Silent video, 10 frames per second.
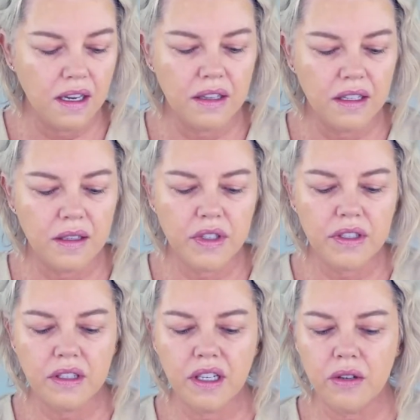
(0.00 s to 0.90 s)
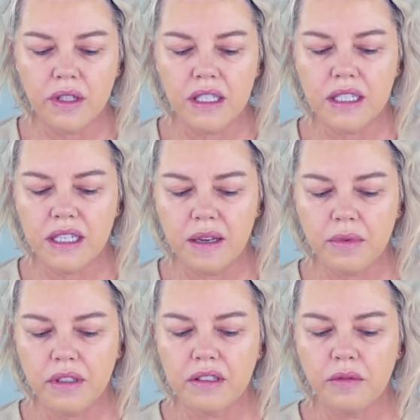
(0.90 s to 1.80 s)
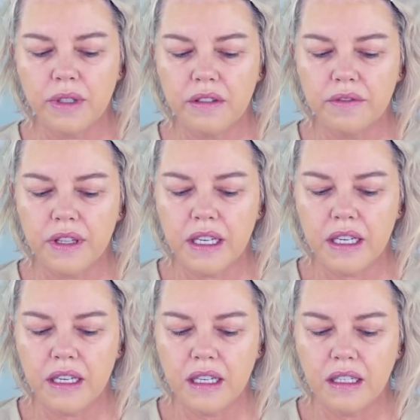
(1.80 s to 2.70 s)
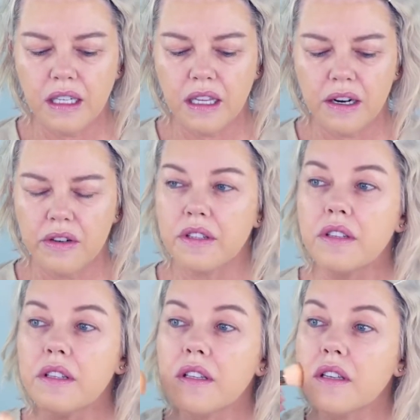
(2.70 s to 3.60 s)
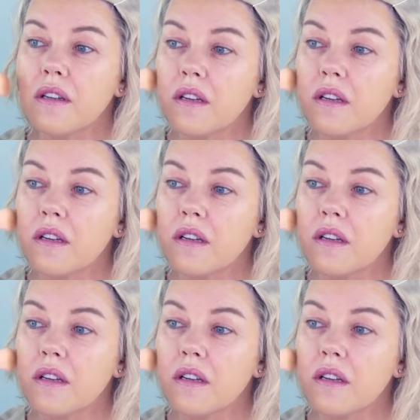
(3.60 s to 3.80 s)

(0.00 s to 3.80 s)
And then I'm just going to go in and dab a little bit of the Clarins